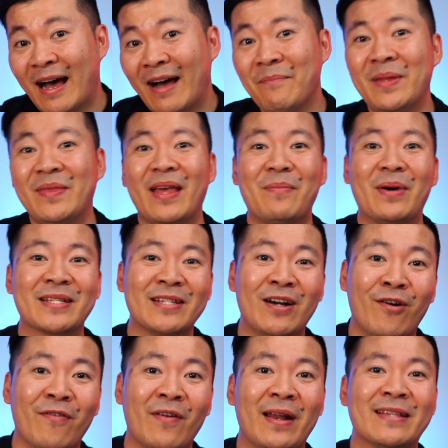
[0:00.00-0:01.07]
I've been there
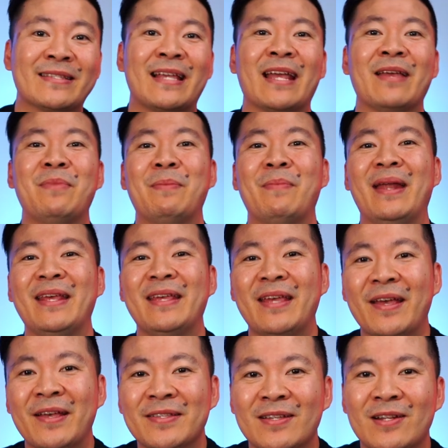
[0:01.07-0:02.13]
myself, and it's taken me many
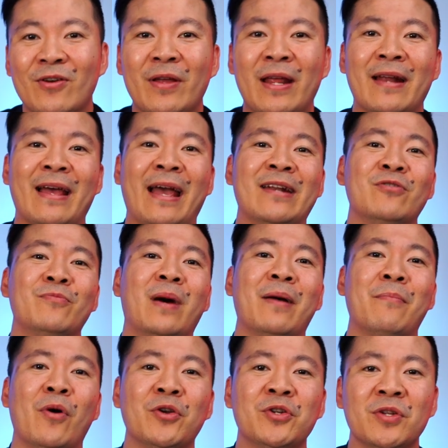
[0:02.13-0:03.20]
years to learn how to handle my
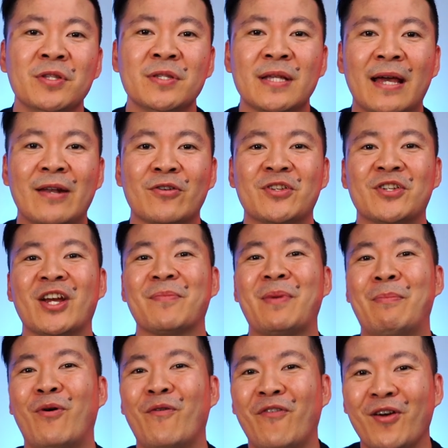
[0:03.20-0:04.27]
emotions and not to check my
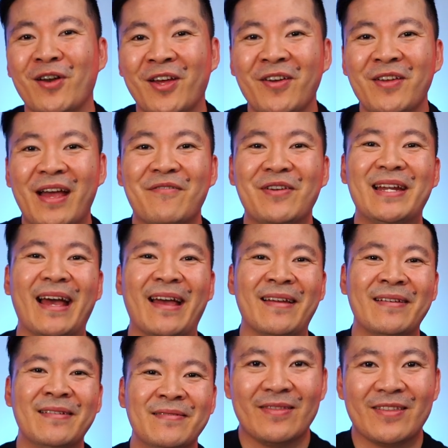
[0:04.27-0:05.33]
portfolio every
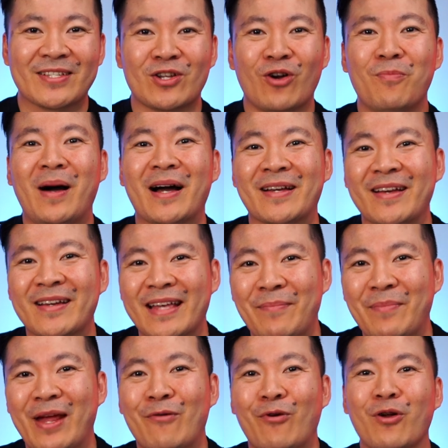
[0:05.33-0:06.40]
day. The stock market can
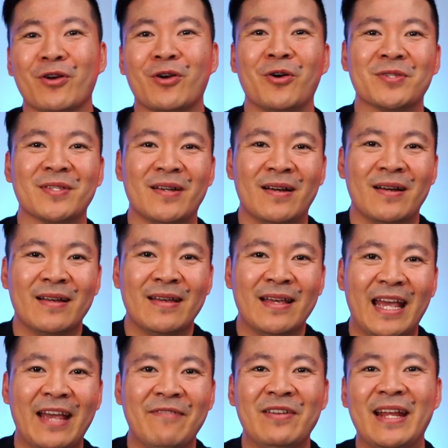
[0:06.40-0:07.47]
be a roller coaster.
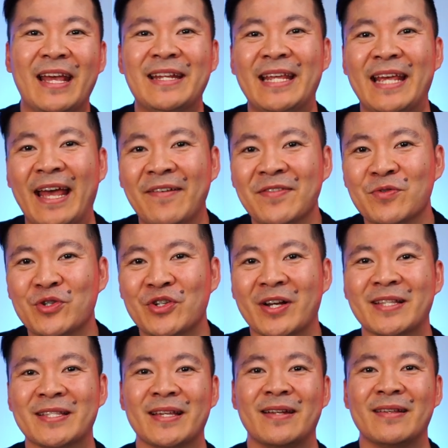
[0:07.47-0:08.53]
Even ETFs, which are
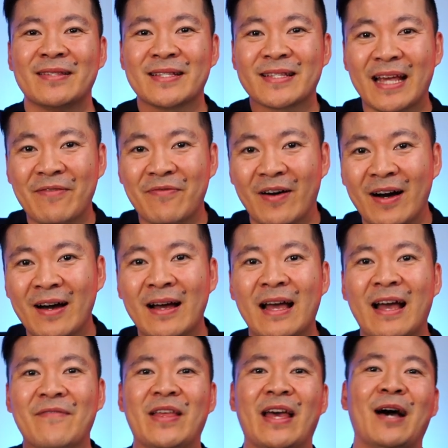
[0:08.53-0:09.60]
considered safer,
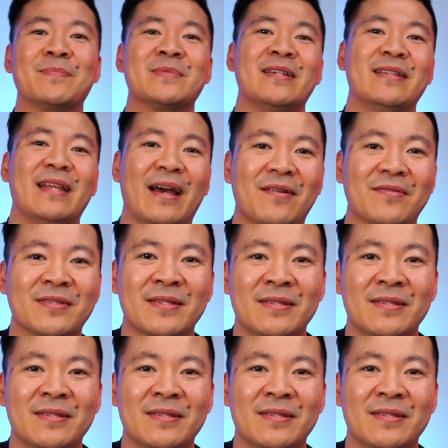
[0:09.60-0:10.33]
have their ups and downs.